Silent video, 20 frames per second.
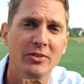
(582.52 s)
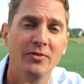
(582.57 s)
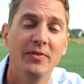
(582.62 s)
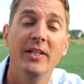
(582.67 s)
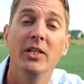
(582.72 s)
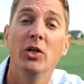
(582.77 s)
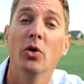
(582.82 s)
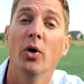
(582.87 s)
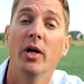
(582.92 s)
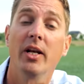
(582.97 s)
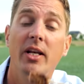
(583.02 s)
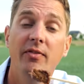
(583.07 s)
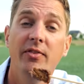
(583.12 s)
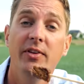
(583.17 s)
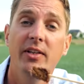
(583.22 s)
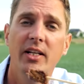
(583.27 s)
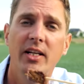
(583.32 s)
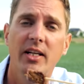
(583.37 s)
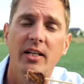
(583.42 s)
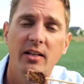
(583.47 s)
this video. And if
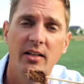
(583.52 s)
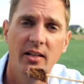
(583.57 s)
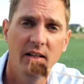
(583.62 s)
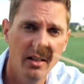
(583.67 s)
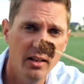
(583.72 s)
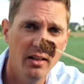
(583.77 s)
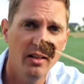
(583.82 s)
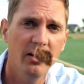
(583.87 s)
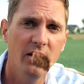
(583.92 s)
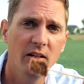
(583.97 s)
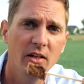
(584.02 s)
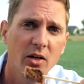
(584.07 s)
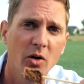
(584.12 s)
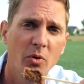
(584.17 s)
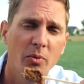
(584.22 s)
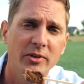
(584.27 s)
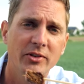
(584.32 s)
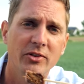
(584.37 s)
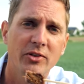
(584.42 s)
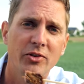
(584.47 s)
you did, then you
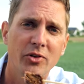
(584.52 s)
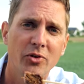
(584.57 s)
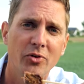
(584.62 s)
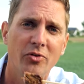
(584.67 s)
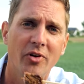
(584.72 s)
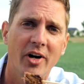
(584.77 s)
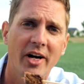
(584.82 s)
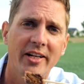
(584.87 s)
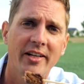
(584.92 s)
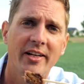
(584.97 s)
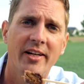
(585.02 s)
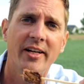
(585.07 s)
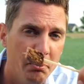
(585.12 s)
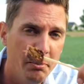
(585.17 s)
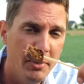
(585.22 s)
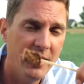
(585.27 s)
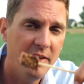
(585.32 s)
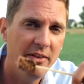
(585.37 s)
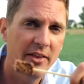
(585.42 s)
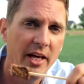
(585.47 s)
know what to do, right?
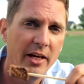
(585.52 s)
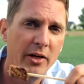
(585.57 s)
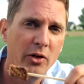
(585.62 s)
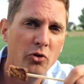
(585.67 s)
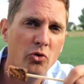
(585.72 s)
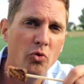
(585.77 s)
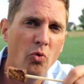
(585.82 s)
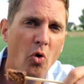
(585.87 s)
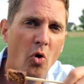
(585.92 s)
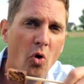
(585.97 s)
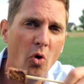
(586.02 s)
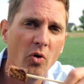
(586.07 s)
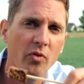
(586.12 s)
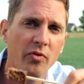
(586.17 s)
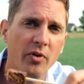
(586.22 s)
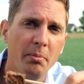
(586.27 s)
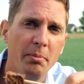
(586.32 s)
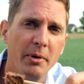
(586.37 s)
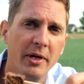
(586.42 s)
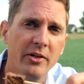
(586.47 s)
Big thank you to all
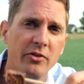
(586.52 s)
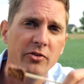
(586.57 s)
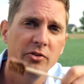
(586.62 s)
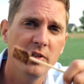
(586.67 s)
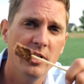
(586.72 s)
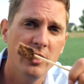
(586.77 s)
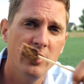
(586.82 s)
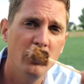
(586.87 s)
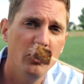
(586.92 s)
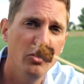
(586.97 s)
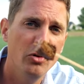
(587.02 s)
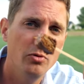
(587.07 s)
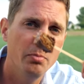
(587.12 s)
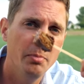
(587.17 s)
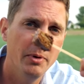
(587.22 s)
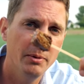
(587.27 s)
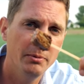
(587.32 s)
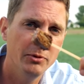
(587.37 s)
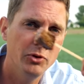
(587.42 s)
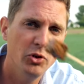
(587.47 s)
of our patrons and
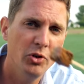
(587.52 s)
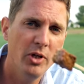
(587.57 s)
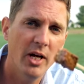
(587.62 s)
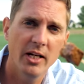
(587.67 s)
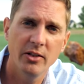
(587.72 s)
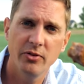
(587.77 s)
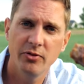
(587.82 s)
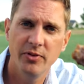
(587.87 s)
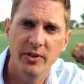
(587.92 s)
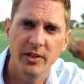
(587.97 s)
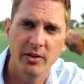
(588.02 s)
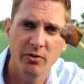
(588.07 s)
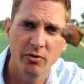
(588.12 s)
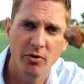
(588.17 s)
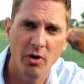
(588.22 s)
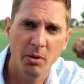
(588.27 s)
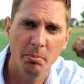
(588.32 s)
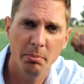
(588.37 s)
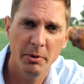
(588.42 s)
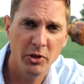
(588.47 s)
YouTube members. You guys
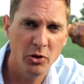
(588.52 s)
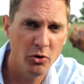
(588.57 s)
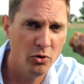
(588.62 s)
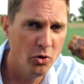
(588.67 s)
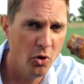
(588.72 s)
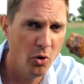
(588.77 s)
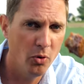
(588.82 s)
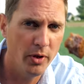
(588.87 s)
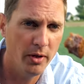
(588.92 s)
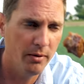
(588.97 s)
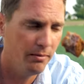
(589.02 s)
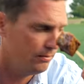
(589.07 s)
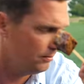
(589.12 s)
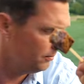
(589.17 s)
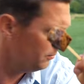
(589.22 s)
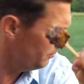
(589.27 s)
freaking rock, but you know that